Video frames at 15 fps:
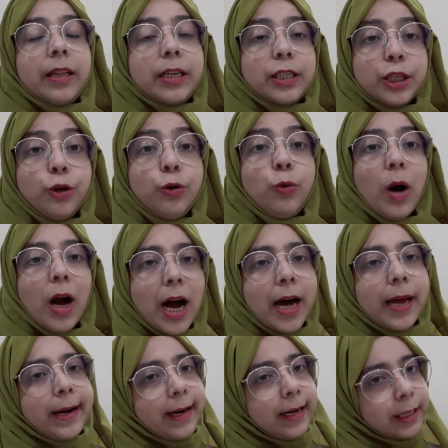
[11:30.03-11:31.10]
that you
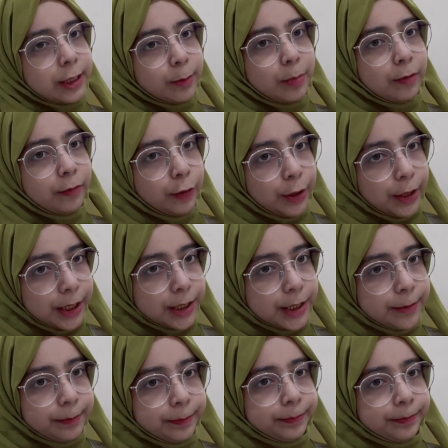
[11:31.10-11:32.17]
are eligible for
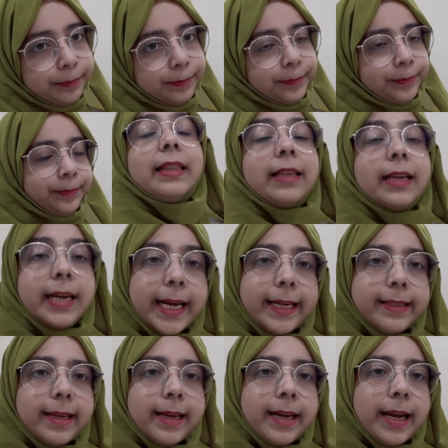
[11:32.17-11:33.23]
it. The
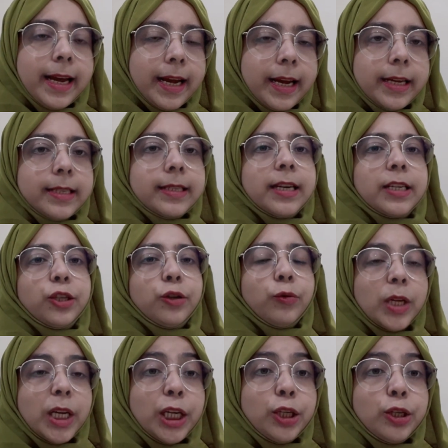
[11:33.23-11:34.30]
next thing is that you
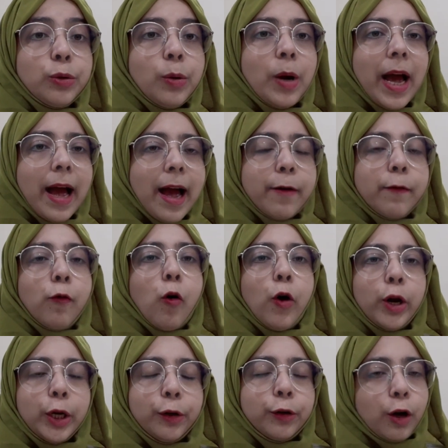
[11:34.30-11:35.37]
need to have
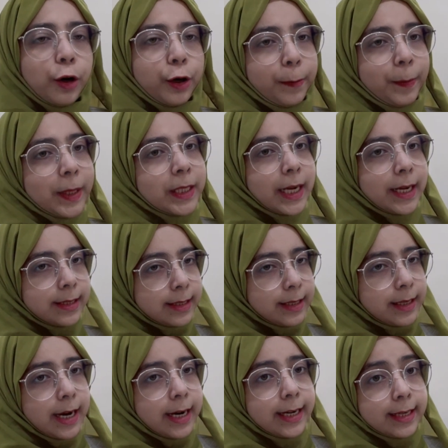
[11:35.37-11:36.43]
all your document
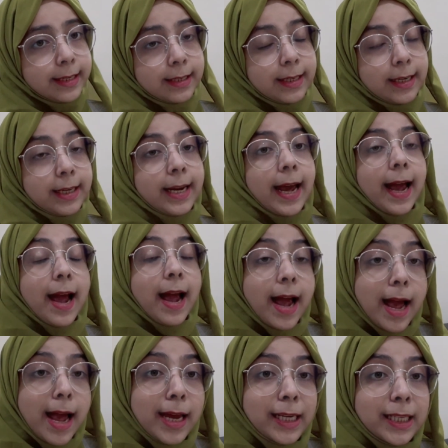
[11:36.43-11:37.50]
attested
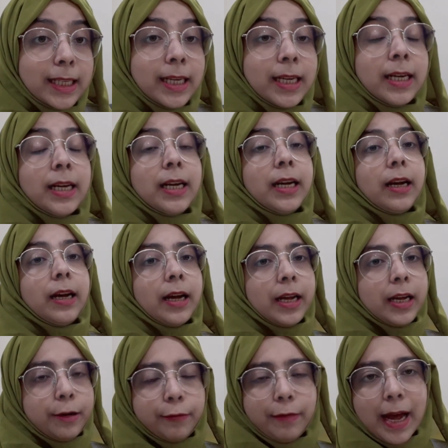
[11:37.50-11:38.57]
and
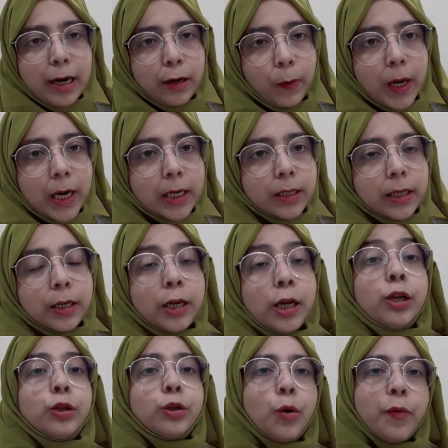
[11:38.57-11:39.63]
evaluated.
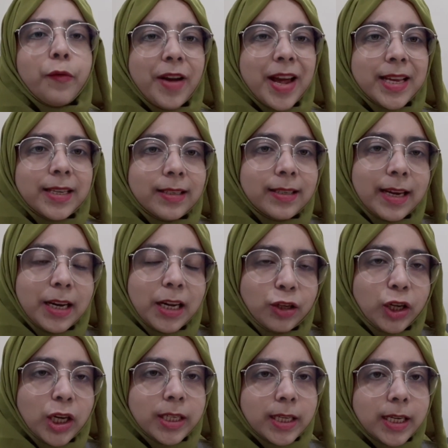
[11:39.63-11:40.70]
So WES is an
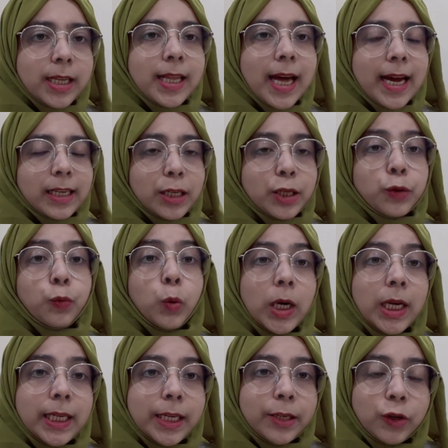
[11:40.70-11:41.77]
agency, that is
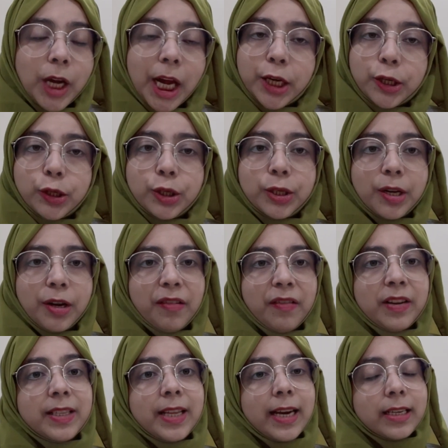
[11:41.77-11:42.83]
World Education
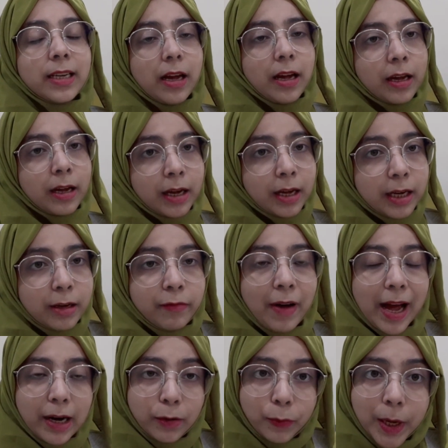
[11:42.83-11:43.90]
Service, that
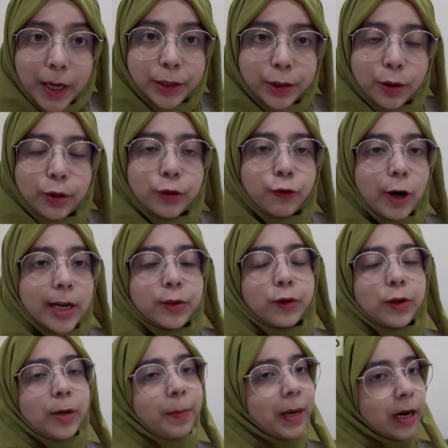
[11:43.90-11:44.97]
evaluate your
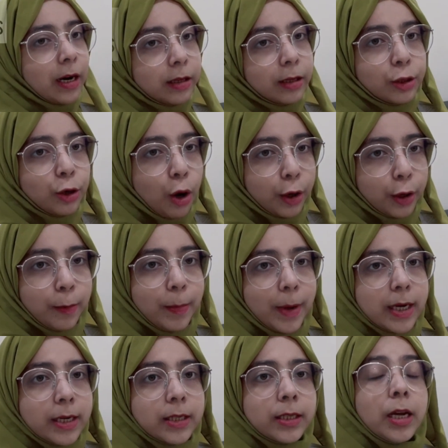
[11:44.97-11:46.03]
transcript and other
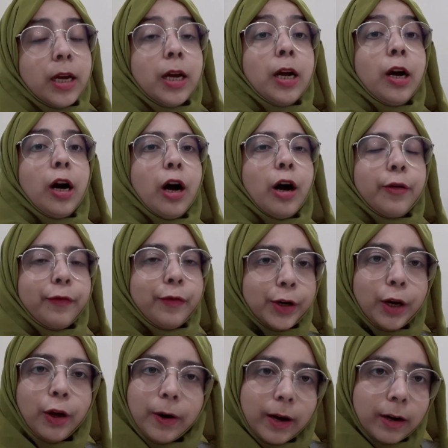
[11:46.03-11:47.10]
document for
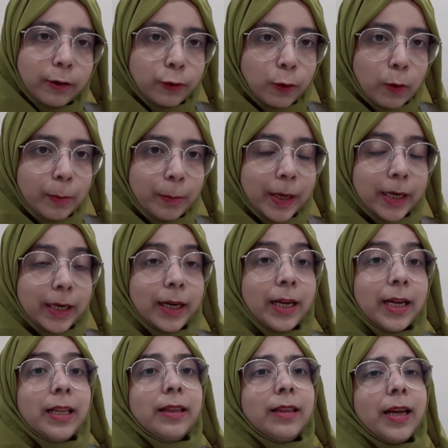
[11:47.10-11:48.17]
your enrollment.
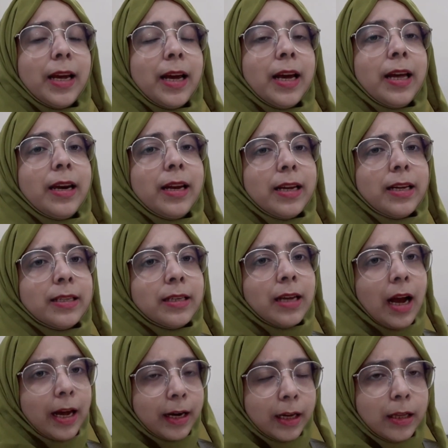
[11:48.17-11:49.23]
There is
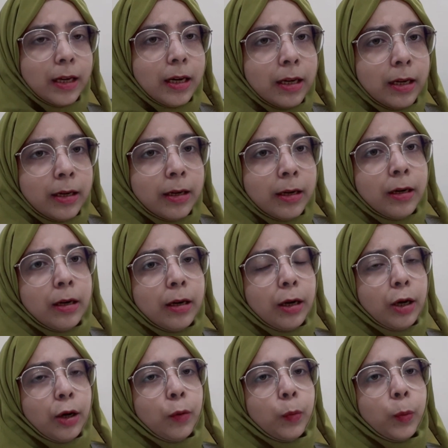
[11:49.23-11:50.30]

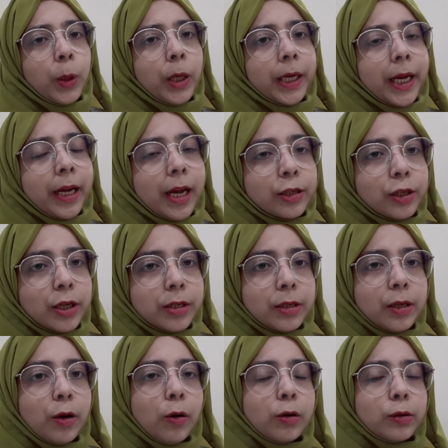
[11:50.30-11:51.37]
another working
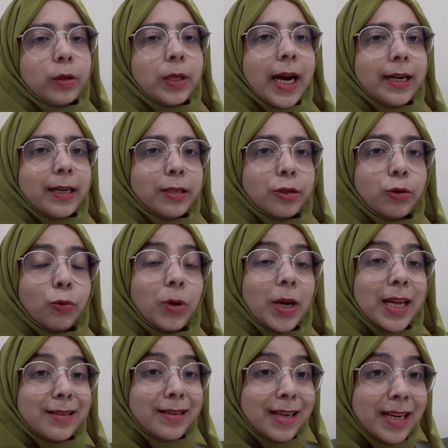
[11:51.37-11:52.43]
agency also, that is known
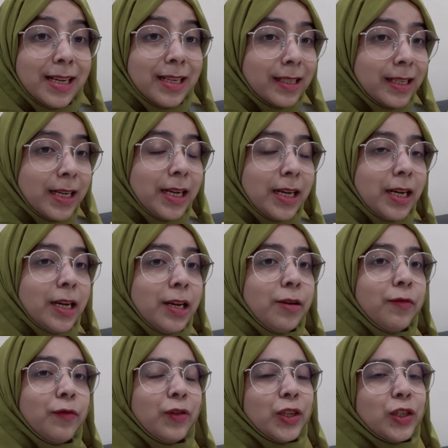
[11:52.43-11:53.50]
as
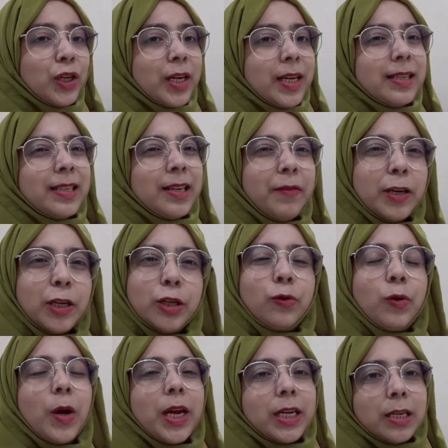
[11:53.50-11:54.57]
ECE, which is
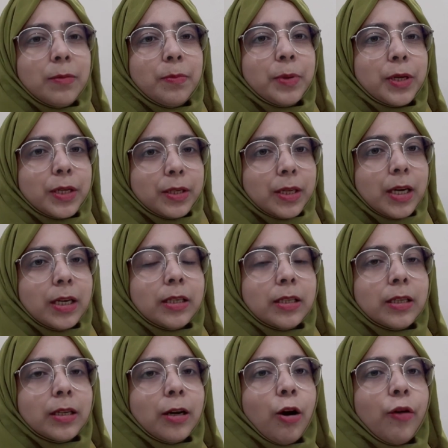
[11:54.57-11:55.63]

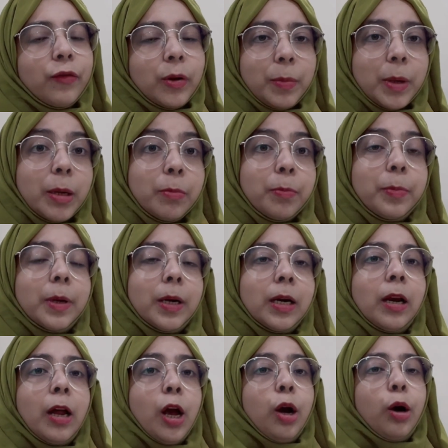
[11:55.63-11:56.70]
70-80% of the
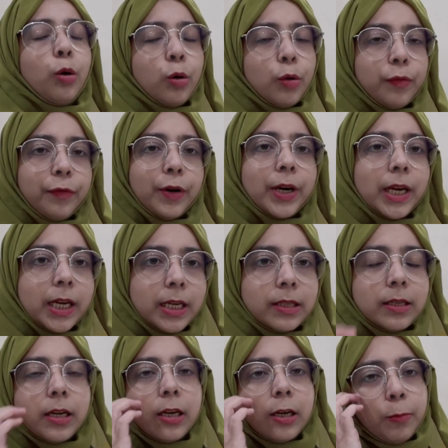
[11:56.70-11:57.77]
people go for
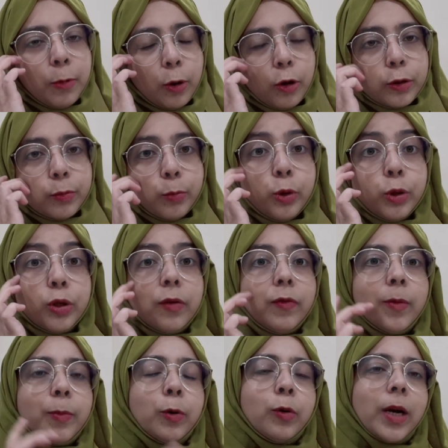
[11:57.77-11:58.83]
ECE, because most of
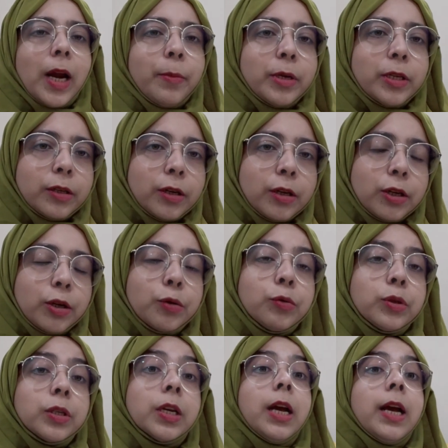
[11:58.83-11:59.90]
the program
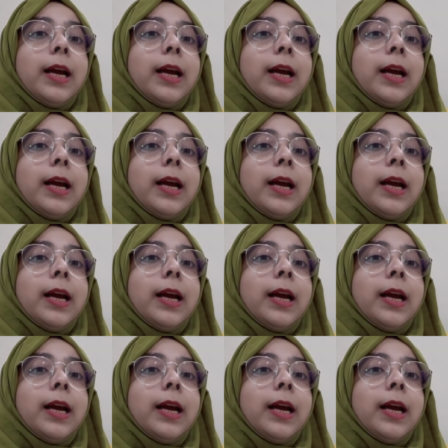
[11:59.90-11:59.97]
institutes